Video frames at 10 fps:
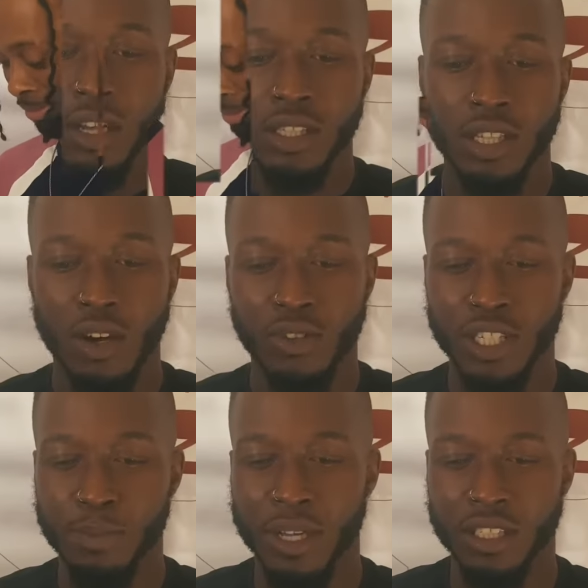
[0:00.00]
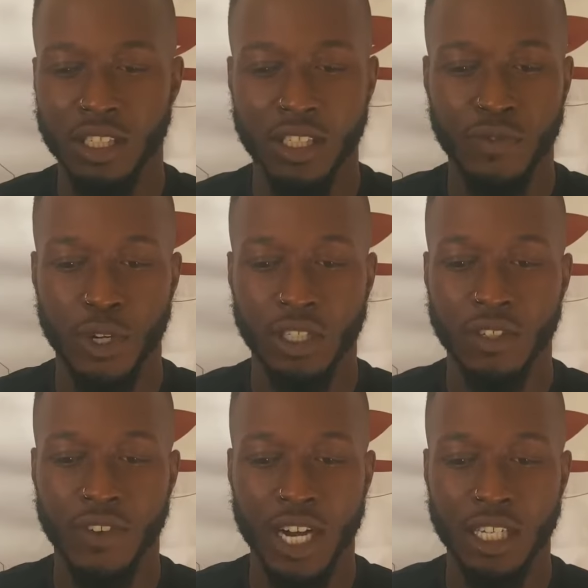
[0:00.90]
So this message is for
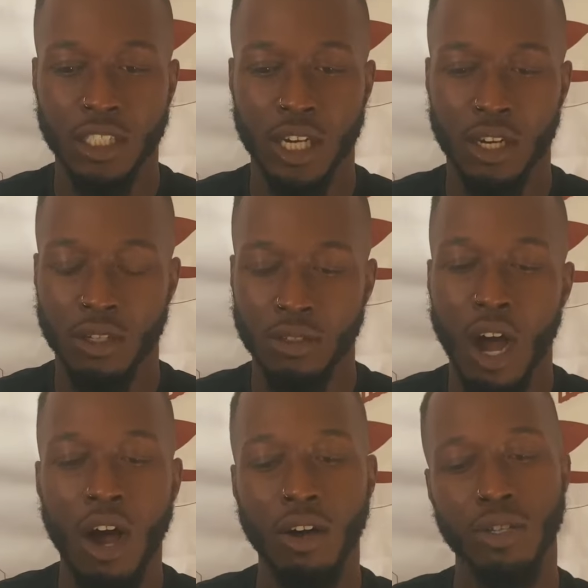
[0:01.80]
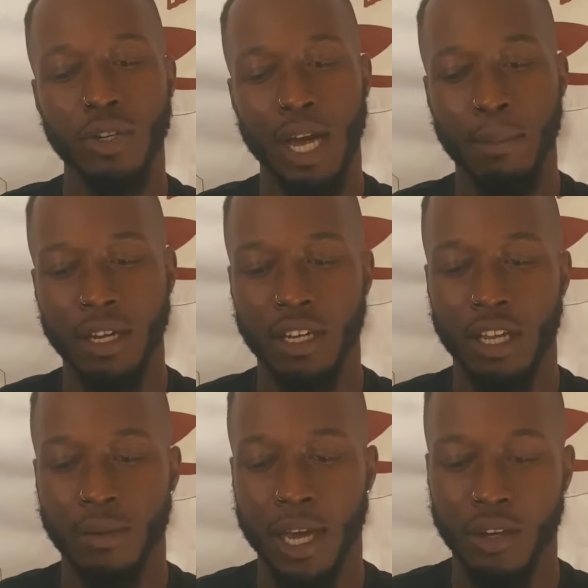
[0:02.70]
Devon Doe. Oh, you got my
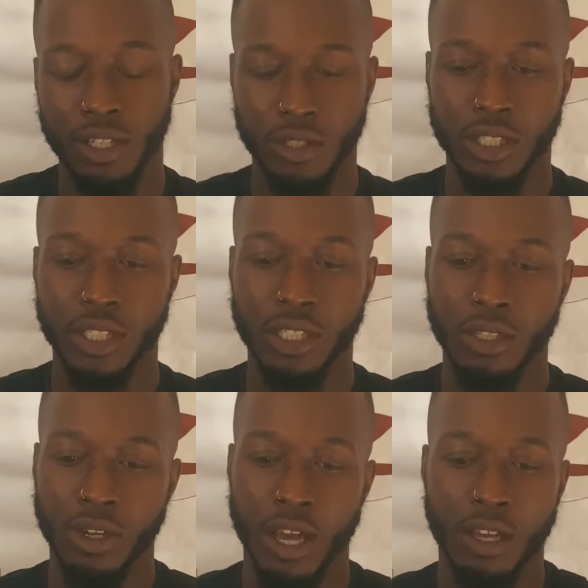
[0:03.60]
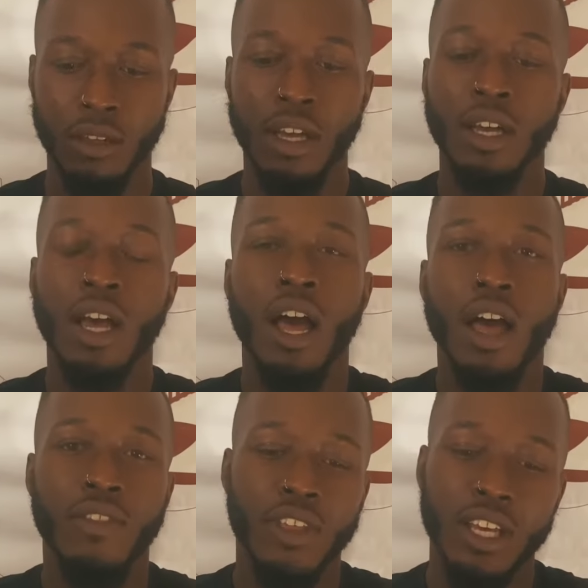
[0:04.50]
name. How interesting. Okay.
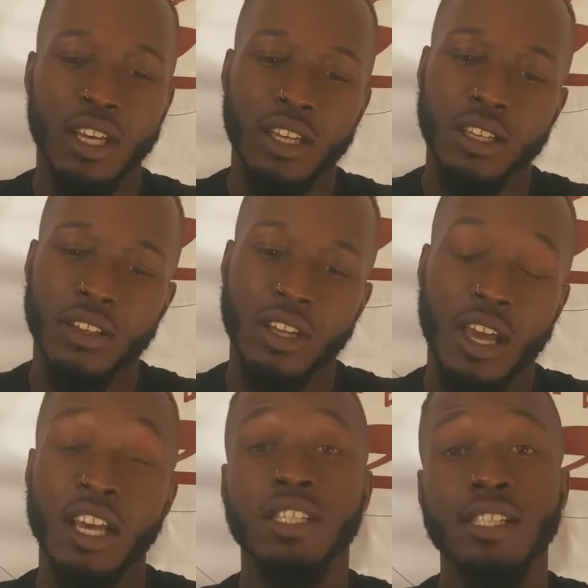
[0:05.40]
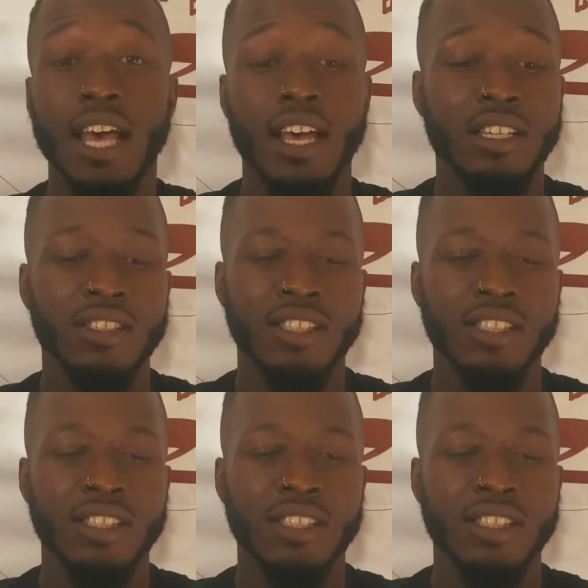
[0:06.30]
The, it says,